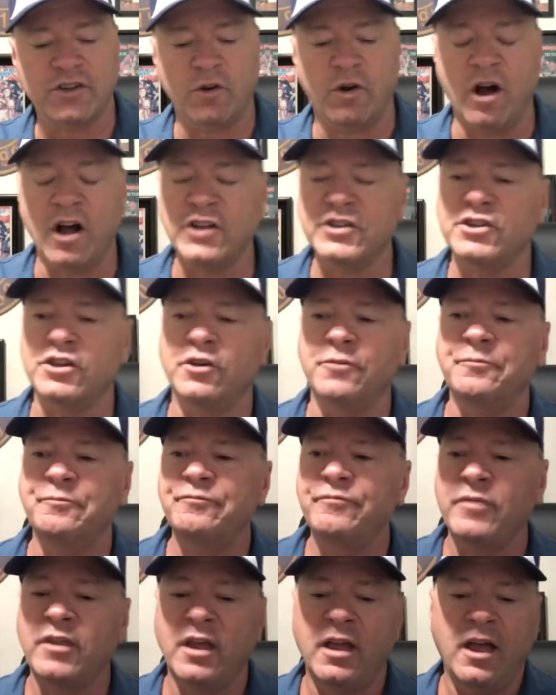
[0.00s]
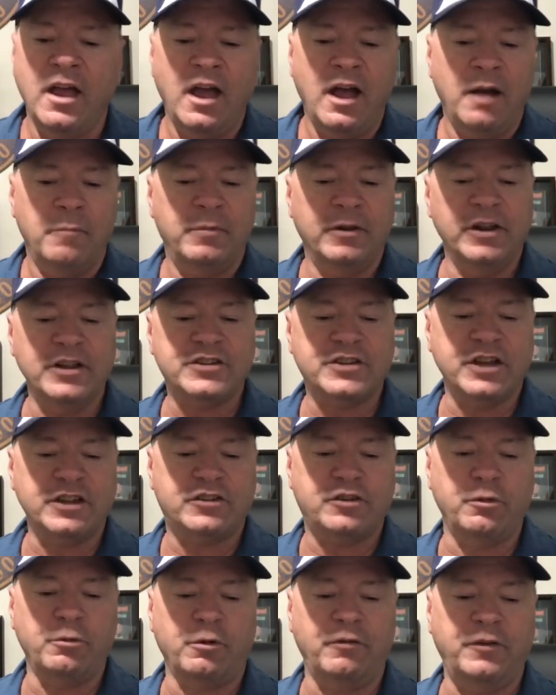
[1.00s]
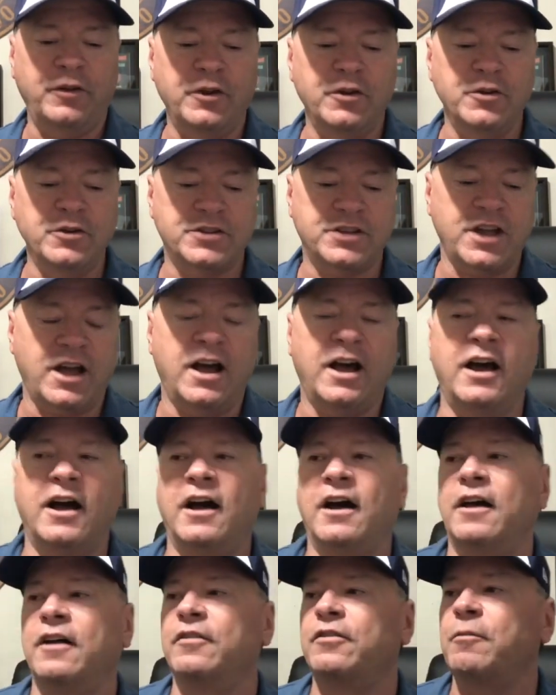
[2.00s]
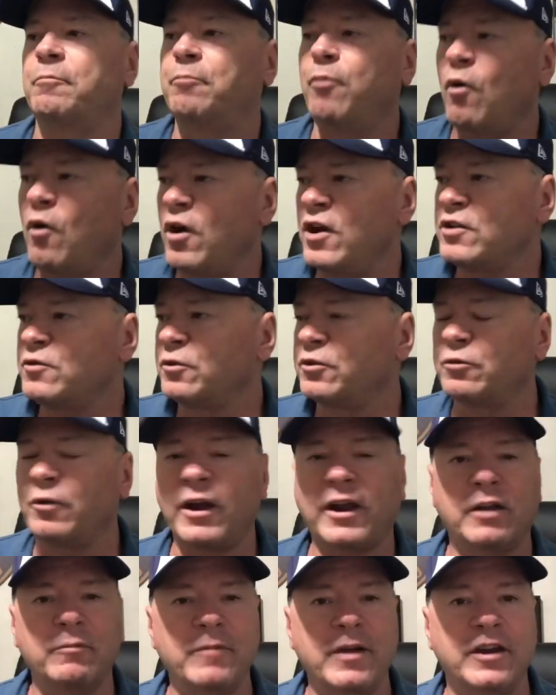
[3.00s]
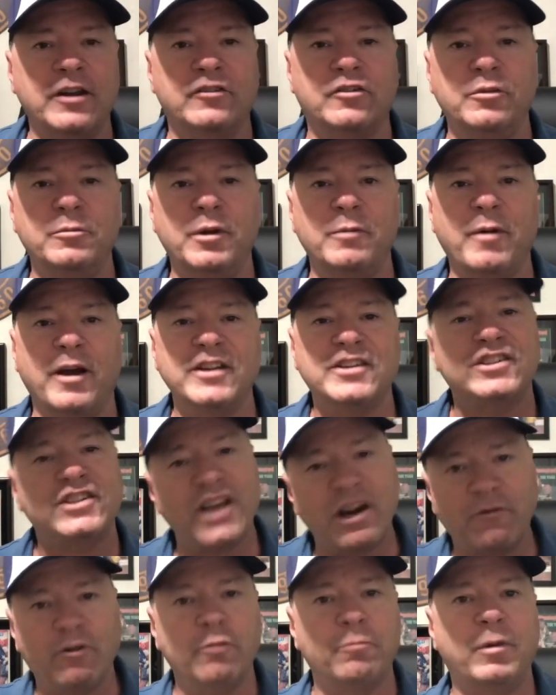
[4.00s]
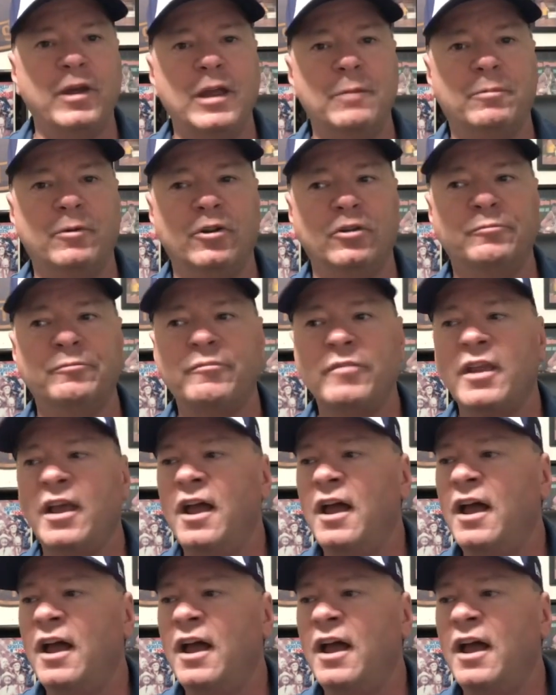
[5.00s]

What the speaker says: But let's get to the reviews. The Boys was recommended to me by several people.